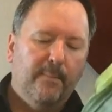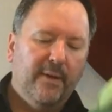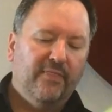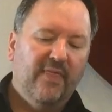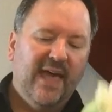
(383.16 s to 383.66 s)

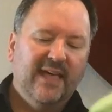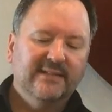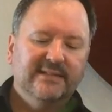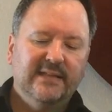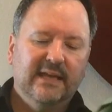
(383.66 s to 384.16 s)
but
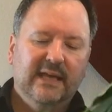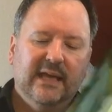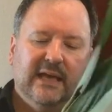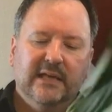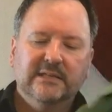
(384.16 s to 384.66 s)
that's
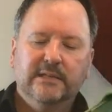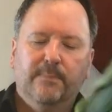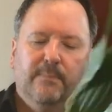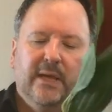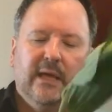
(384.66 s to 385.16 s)
it,
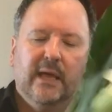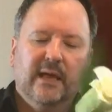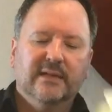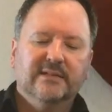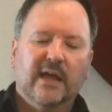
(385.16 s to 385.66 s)

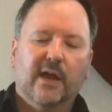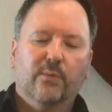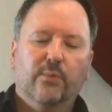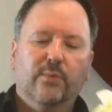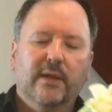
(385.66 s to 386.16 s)
because I
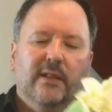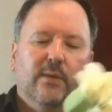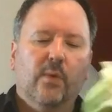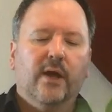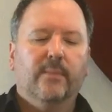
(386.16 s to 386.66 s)

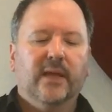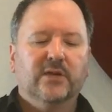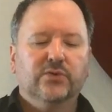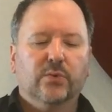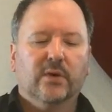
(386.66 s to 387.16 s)
really want to
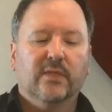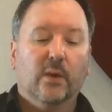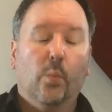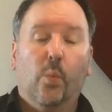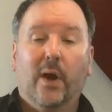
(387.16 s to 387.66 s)
make sure
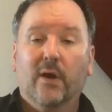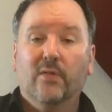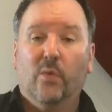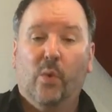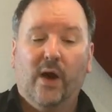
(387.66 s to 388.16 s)
that
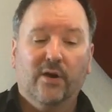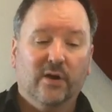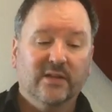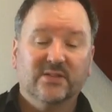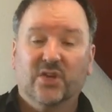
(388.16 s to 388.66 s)
where the
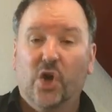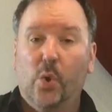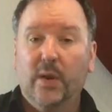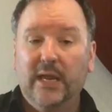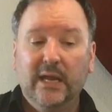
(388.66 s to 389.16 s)
water is
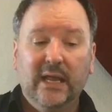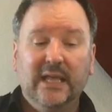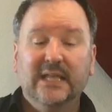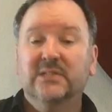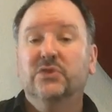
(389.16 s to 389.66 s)
going
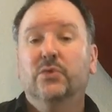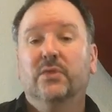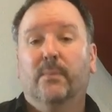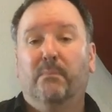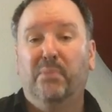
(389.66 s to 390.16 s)
is to
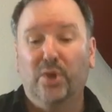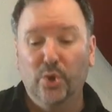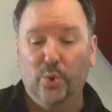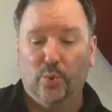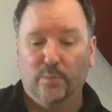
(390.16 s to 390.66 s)
the
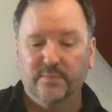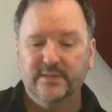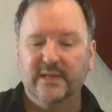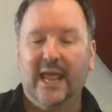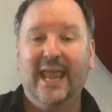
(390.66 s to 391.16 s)

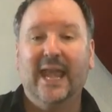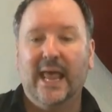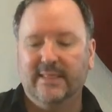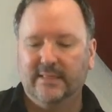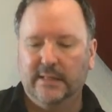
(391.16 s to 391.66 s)
blooms and
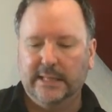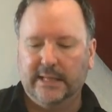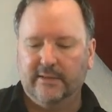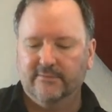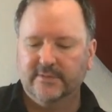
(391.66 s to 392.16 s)
not the
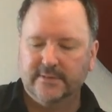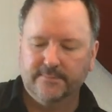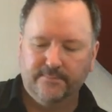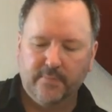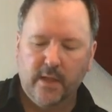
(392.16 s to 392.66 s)
leaves.
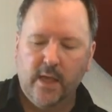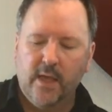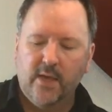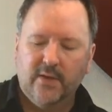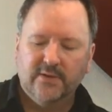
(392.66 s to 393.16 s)

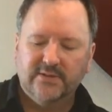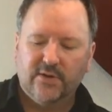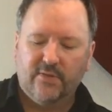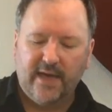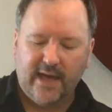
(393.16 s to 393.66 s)

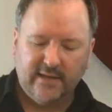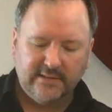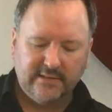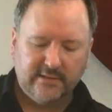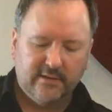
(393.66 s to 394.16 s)
So
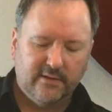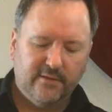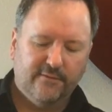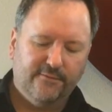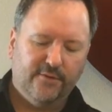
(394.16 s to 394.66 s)
that's
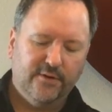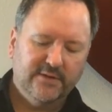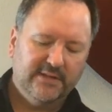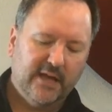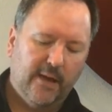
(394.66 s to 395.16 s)
the
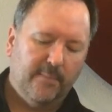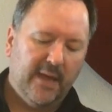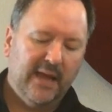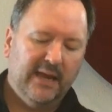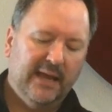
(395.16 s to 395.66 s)
first step.
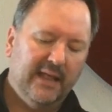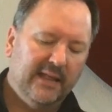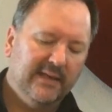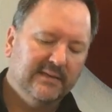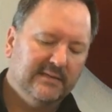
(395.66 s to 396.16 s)
And
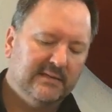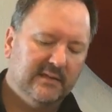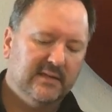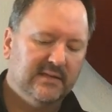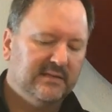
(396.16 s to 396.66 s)
lilies,
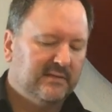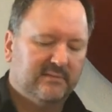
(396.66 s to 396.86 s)
this